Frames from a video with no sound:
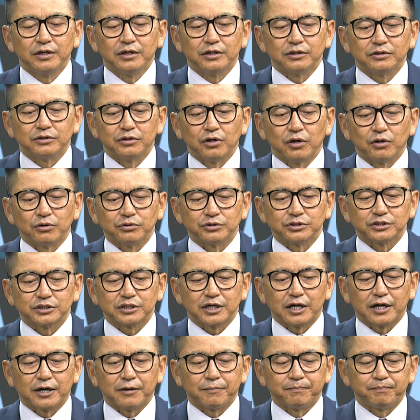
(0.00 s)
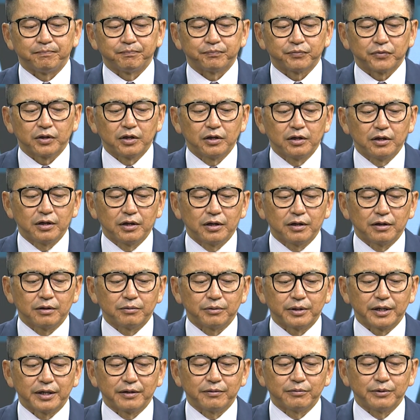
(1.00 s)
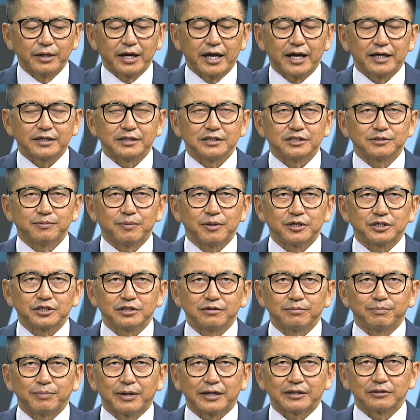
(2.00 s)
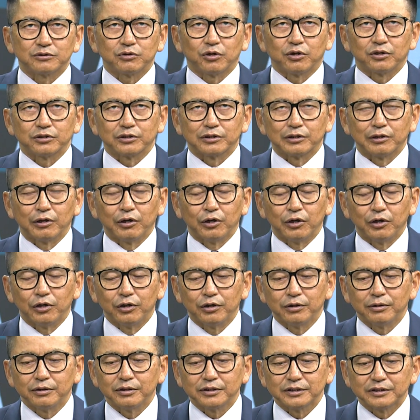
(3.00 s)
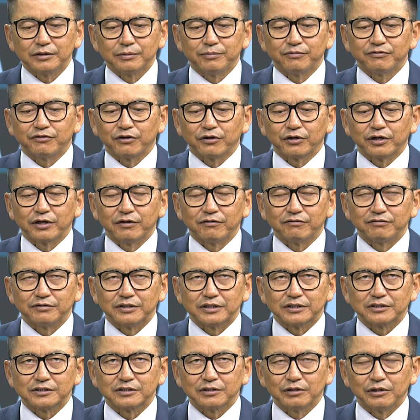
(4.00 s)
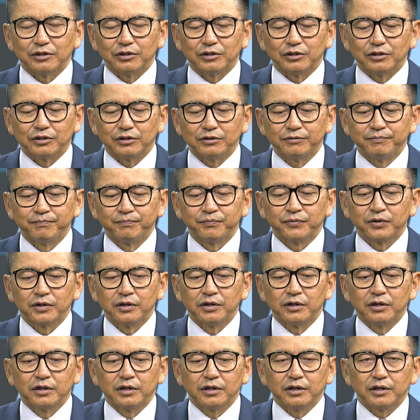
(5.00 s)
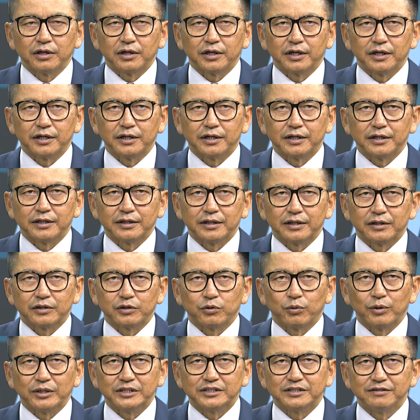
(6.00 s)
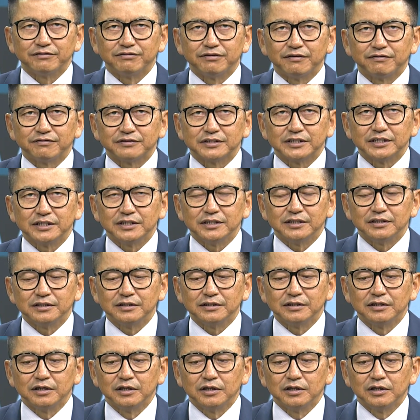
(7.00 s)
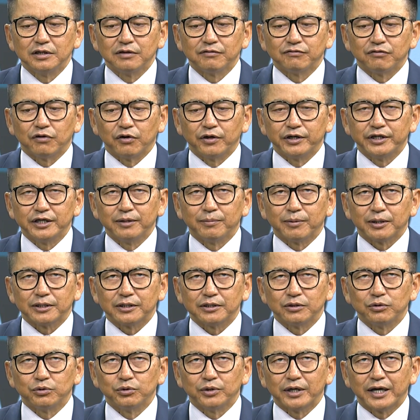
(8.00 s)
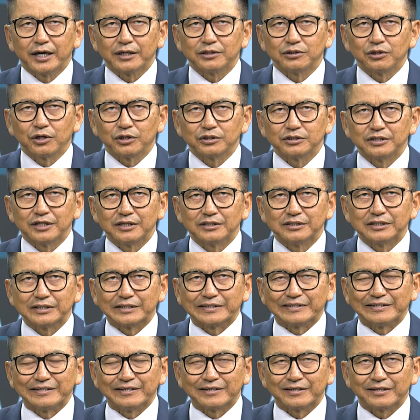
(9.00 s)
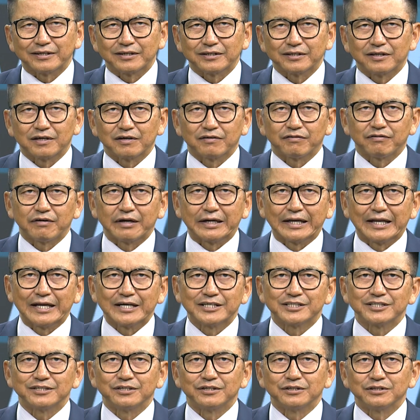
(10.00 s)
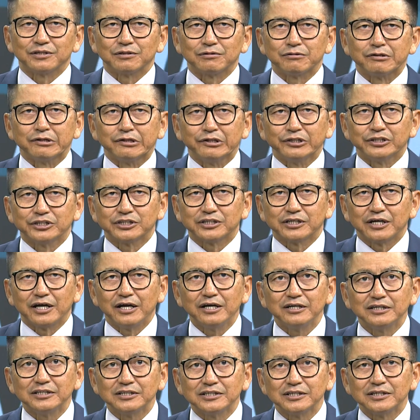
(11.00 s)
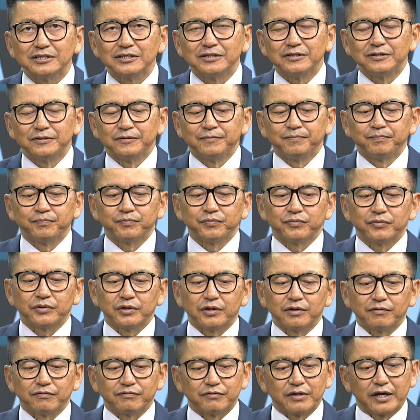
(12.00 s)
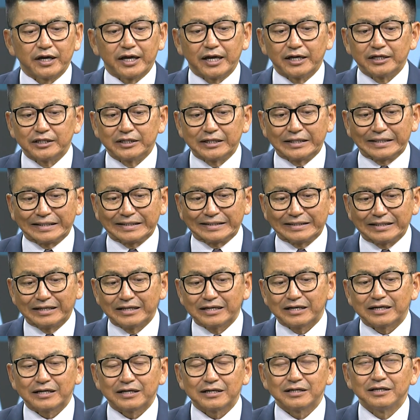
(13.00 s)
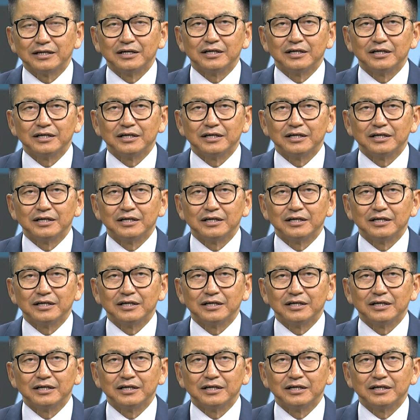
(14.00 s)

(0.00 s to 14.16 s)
those. We had a special pardon law, forgiveness law, in 2015 for anybody who had not yet declared their financial and their real estate. If they can declare,